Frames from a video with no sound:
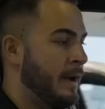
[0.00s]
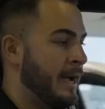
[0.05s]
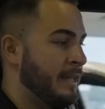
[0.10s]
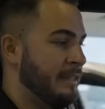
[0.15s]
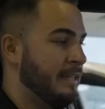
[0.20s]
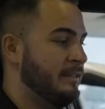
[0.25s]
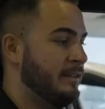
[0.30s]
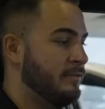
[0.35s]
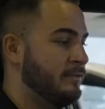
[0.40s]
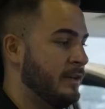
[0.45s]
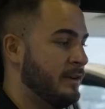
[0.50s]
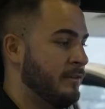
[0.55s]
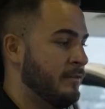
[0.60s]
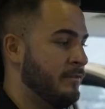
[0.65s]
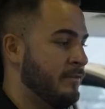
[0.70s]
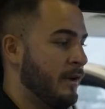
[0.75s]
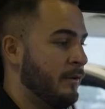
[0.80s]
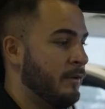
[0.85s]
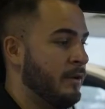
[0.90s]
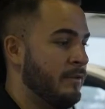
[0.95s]
I think they've done a
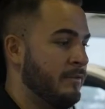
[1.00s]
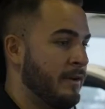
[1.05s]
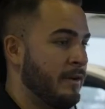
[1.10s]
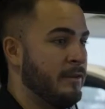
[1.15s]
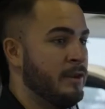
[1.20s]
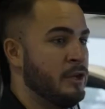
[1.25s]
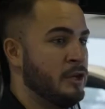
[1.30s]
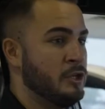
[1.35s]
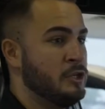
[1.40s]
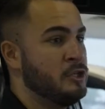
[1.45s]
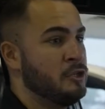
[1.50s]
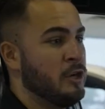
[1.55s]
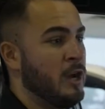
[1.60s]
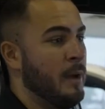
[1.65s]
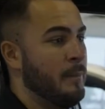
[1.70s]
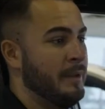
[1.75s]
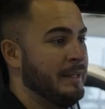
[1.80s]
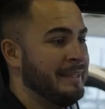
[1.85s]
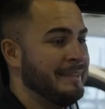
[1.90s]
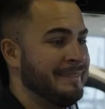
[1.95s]
very, very good
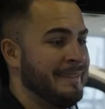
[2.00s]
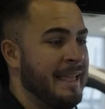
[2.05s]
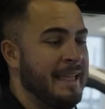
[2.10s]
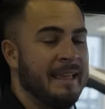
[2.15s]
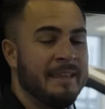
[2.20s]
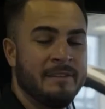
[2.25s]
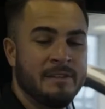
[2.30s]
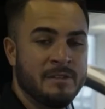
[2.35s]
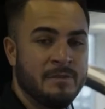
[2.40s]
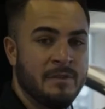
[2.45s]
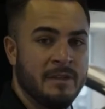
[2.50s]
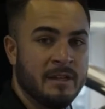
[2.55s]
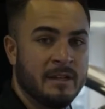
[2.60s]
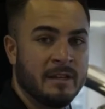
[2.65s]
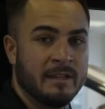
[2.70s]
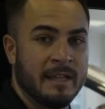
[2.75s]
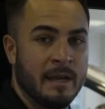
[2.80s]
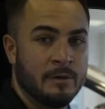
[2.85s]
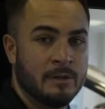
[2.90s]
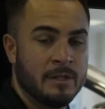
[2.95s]
job at laying this
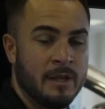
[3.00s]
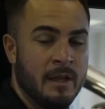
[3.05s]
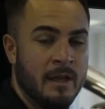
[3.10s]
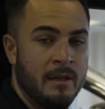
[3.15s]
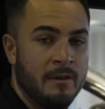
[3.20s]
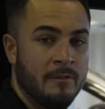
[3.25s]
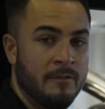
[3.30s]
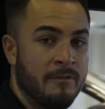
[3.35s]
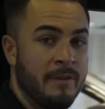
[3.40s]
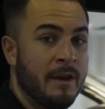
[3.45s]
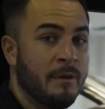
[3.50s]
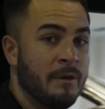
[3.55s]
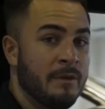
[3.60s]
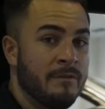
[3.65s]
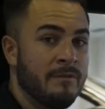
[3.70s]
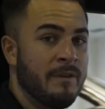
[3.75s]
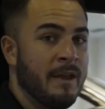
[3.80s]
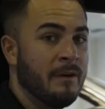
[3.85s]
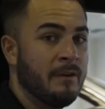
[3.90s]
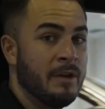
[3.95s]
vehicle out very,
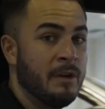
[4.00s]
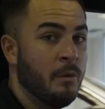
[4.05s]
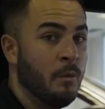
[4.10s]
very